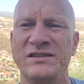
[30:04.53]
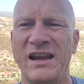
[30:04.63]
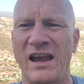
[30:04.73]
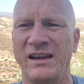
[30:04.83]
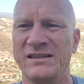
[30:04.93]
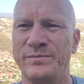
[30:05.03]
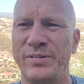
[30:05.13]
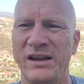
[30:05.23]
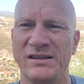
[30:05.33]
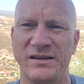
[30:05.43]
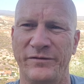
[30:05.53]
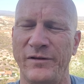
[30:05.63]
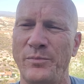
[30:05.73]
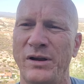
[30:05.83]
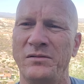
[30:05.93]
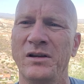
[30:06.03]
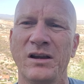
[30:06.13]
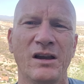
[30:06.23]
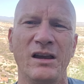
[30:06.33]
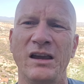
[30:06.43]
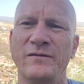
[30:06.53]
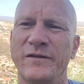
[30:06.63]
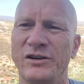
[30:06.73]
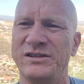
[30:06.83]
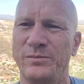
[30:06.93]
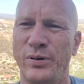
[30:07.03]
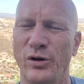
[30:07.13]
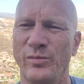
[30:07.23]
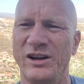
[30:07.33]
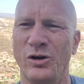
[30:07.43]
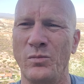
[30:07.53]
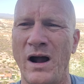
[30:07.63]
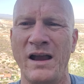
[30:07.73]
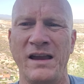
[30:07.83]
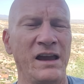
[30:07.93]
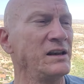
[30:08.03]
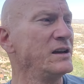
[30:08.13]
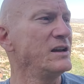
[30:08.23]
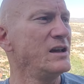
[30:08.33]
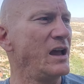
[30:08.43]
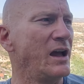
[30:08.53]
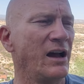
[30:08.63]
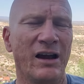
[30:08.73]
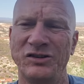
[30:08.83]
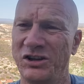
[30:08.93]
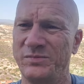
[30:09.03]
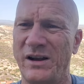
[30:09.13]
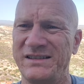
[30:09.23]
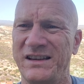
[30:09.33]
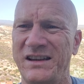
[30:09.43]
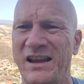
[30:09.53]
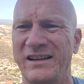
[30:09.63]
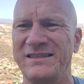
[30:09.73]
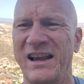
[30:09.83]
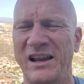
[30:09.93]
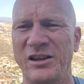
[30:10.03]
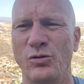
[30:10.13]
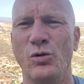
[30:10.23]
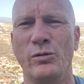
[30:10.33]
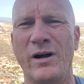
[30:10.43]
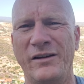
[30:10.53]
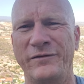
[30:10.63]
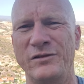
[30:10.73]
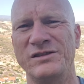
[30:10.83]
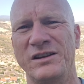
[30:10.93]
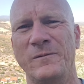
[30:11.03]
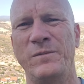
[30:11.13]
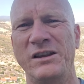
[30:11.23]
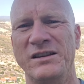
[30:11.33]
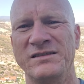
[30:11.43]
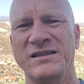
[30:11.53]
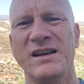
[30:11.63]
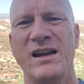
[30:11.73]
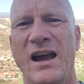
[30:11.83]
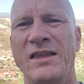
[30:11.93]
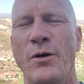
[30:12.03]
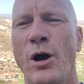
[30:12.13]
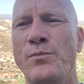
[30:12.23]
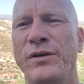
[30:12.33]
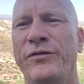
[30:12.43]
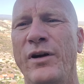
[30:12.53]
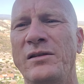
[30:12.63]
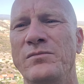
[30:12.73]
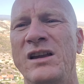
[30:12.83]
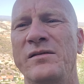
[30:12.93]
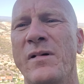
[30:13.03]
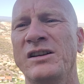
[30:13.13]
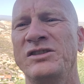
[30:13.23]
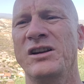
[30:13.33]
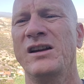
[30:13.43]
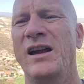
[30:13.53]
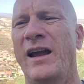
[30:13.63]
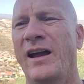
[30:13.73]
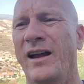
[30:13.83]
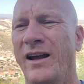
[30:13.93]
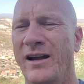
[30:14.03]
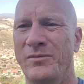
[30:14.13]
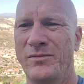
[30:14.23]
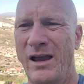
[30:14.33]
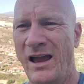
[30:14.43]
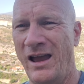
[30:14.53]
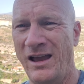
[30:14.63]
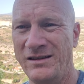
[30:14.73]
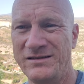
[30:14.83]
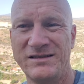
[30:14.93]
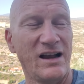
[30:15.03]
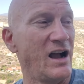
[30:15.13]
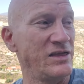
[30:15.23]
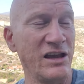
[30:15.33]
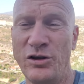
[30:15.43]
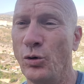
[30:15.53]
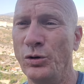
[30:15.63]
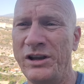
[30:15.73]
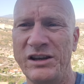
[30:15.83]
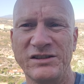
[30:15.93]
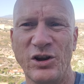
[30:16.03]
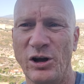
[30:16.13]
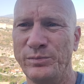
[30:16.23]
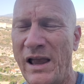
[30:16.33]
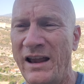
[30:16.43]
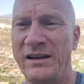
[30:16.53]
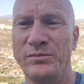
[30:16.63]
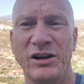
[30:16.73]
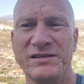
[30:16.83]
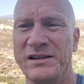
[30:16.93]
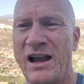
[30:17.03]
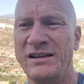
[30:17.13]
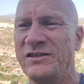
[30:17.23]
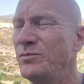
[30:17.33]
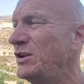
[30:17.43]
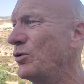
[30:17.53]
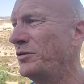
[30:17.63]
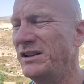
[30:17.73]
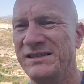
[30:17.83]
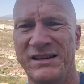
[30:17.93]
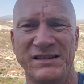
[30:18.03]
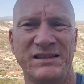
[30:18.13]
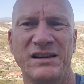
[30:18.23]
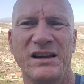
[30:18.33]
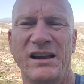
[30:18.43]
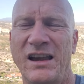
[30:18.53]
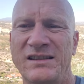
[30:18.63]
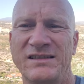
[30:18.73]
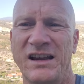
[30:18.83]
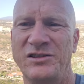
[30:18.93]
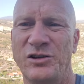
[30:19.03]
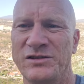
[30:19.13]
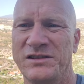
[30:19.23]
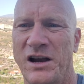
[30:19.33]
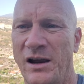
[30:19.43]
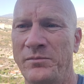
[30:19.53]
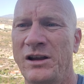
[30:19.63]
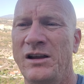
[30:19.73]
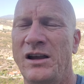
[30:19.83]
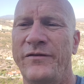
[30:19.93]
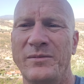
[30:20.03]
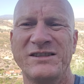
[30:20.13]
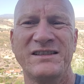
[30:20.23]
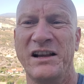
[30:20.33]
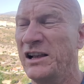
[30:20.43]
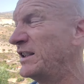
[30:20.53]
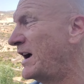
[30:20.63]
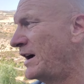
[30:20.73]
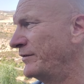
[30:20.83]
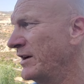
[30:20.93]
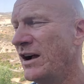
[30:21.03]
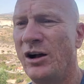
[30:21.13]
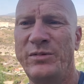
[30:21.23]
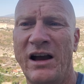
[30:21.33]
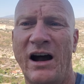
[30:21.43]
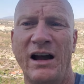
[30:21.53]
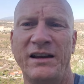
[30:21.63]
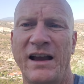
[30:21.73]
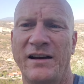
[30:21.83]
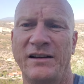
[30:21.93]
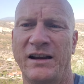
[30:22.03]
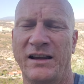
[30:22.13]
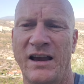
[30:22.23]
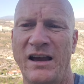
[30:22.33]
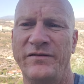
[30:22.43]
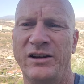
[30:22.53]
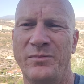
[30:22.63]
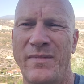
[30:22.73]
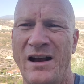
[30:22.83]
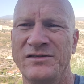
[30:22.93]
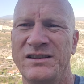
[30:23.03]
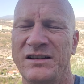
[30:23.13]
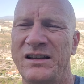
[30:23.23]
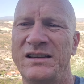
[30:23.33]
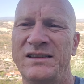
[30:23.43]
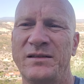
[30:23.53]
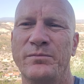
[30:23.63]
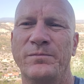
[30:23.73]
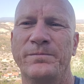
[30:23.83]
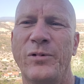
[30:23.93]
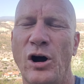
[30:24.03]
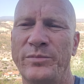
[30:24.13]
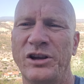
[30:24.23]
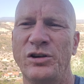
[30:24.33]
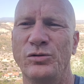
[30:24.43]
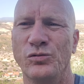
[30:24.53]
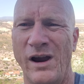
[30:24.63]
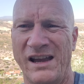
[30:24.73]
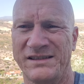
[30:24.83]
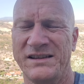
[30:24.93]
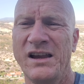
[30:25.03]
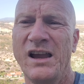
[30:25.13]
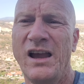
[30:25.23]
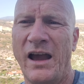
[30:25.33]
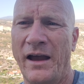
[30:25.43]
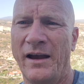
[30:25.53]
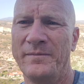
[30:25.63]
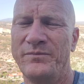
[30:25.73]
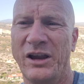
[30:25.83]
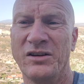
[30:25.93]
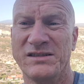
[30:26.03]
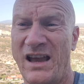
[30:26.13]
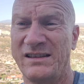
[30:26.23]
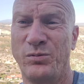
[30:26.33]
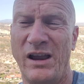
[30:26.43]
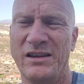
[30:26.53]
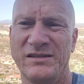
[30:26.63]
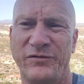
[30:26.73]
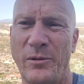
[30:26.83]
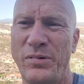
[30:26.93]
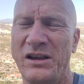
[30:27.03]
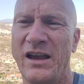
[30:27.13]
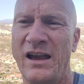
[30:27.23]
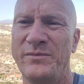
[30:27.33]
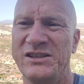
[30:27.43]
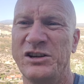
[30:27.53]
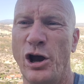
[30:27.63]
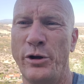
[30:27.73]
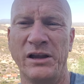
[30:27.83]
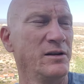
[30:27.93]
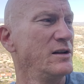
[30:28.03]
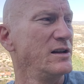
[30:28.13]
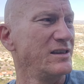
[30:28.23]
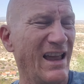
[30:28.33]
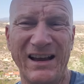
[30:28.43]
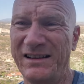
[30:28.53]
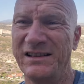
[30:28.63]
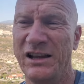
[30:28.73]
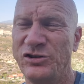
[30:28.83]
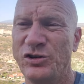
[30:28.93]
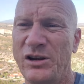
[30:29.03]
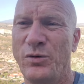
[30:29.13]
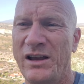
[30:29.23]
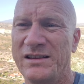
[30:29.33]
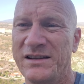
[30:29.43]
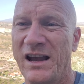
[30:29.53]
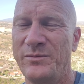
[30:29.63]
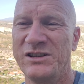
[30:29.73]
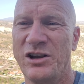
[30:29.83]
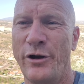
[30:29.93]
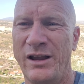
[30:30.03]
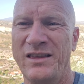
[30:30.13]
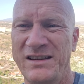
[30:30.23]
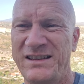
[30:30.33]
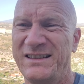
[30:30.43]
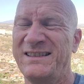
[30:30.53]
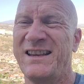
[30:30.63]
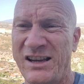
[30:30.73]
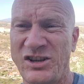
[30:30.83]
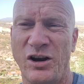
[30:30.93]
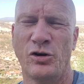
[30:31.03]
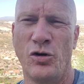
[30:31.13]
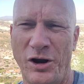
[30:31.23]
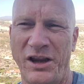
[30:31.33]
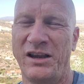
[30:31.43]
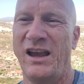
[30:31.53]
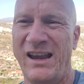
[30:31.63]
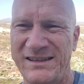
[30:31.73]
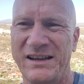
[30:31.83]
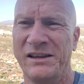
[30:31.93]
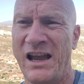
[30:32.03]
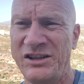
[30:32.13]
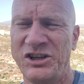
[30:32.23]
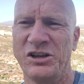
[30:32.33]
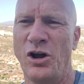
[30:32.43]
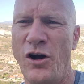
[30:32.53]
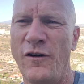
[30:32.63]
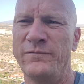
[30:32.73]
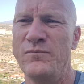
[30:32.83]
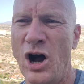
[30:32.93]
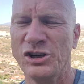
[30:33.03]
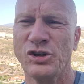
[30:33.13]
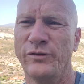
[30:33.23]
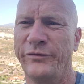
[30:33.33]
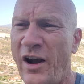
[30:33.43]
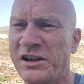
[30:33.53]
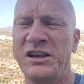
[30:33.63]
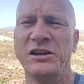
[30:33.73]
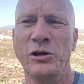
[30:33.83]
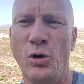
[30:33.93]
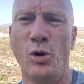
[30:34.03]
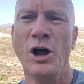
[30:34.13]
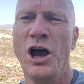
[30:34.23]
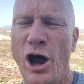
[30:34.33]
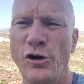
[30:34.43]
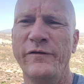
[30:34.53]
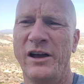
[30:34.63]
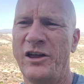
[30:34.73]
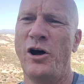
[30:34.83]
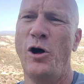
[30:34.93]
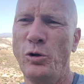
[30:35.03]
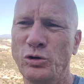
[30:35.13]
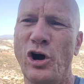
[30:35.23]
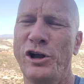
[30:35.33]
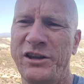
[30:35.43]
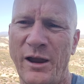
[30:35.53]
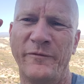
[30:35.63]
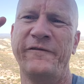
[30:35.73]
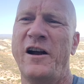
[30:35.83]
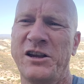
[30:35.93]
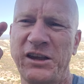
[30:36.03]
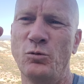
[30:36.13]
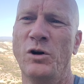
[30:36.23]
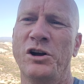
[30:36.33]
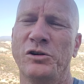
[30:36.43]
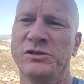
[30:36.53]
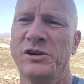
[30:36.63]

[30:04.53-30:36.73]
tag as big as a flipping inverted pyramid on my head, just by sitting here and telling you all my views and opinions, and they won't befriend me much. And I think you all need to start planning, because the likes of me won't exist in 10 years' time. If I'm still alive, I'll be hiding out in a cave in a mountain eating barbecued rats, because that's where this flipping game is going. That is literally where this game is going. This is such a chronic escalation of martial fucking law over the whole goddamn fucking world